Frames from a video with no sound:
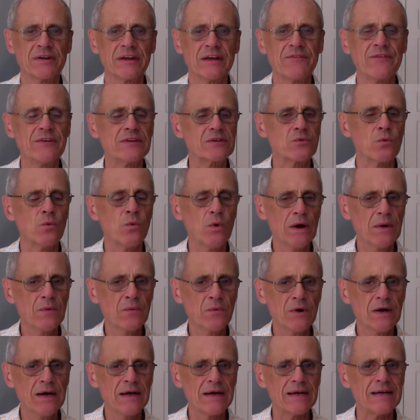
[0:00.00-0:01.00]
If it's one
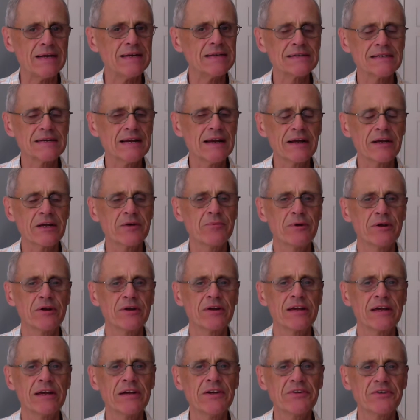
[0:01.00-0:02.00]
way, it's not
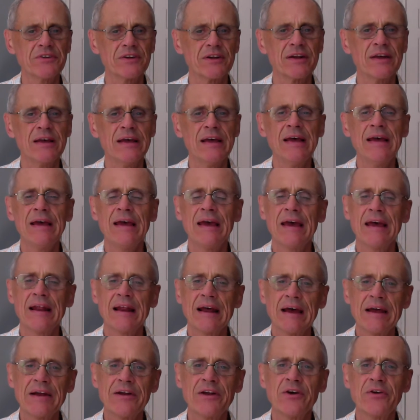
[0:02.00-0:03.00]
communication. And
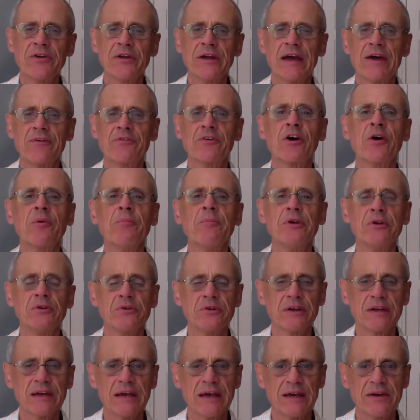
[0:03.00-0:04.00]
I know you have
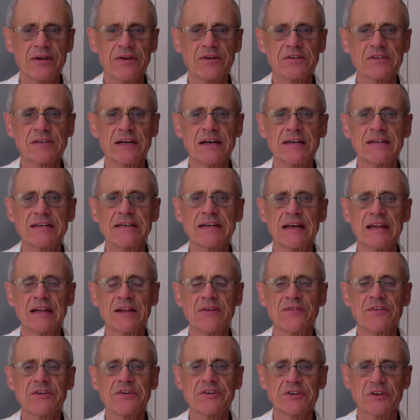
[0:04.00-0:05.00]
communicators on
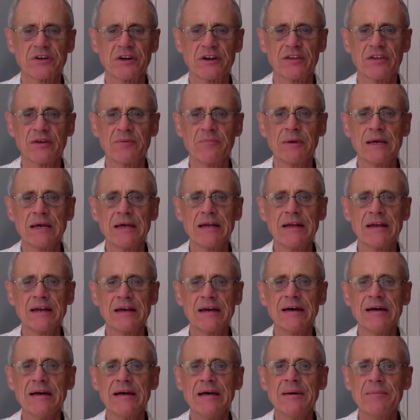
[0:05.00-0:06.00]
television and the
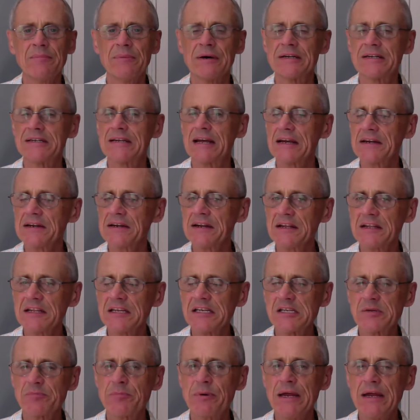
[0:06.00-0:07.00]
media, but technically
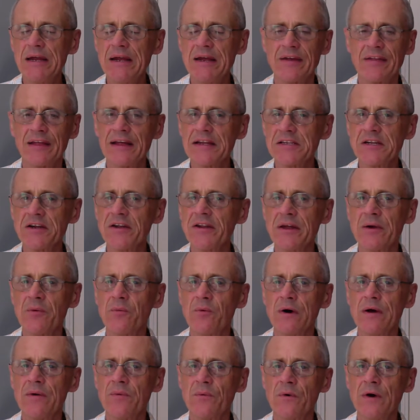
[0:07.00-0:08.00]
speaking, that's only
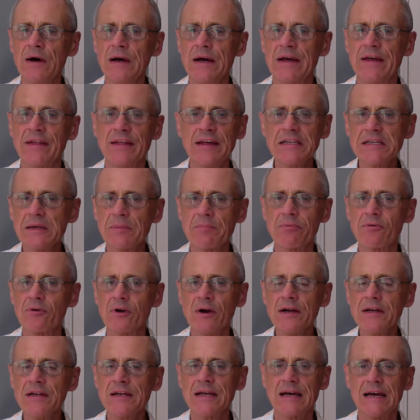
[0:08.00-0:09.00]
one way. That's a
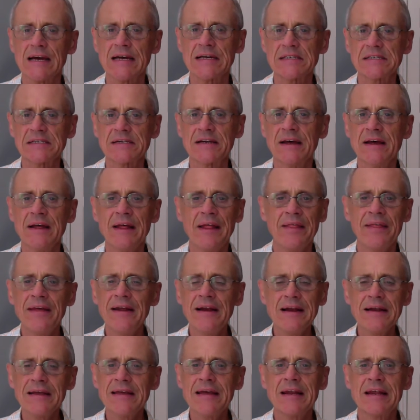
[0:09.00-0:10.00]
broadcast. They're
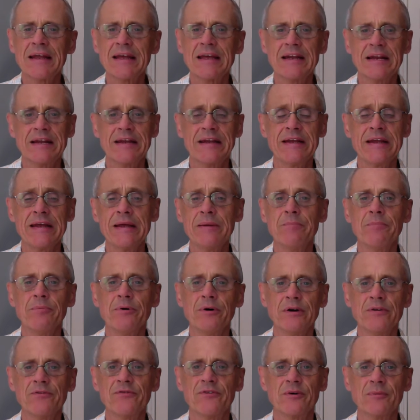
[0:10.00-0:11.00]
not getting any
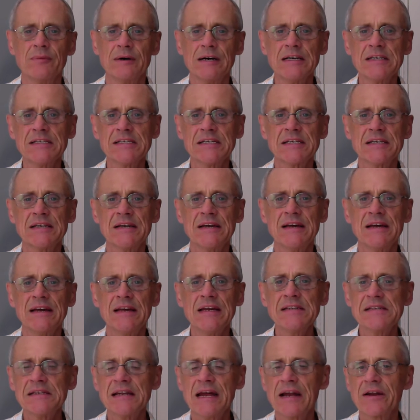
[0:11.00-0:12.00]
input from us.
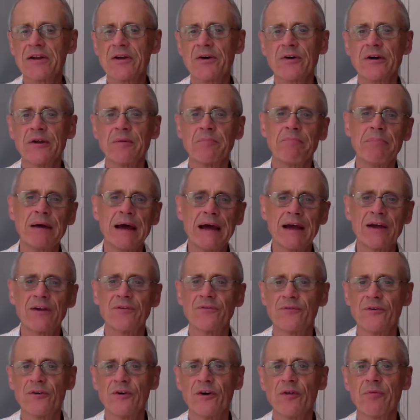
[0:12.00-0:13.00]
It's not going back and
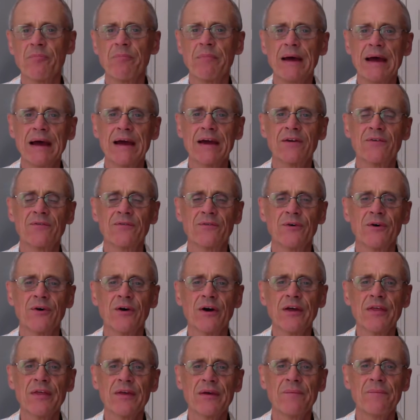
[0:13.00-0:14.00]
forth, back and
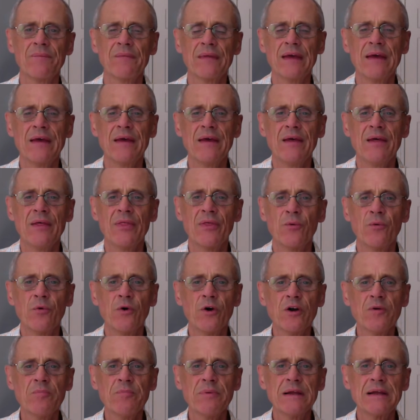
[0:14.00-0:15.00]
forth. The
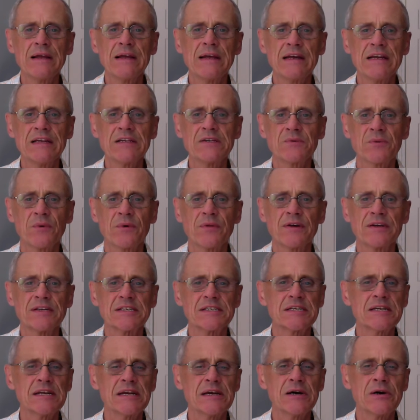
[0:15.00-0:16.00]
word begins with a
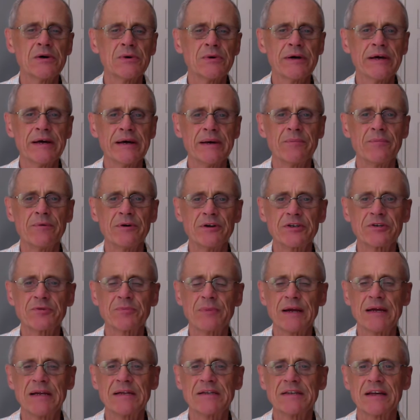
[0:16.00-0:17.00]
COM, which
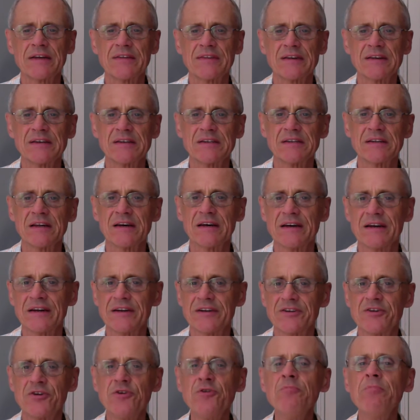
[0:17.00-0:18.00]
means that there's
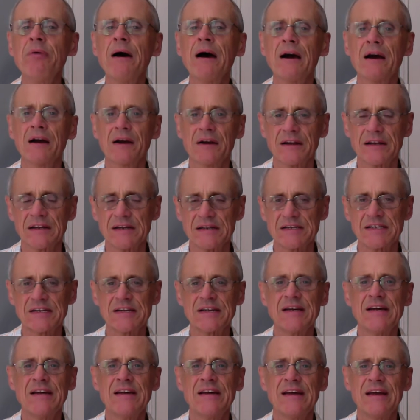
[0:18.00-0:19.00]
two
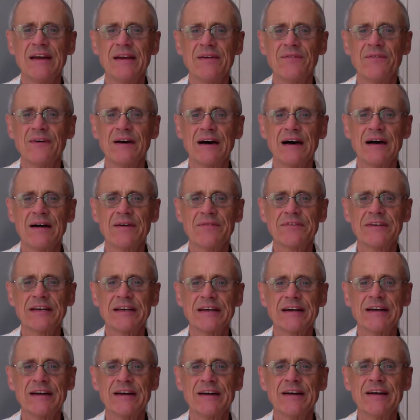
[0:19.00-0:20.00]
parties involved
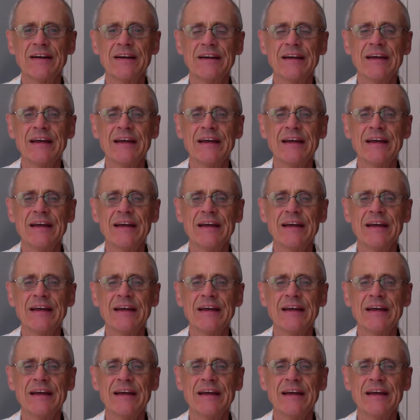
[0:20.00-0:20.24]
here.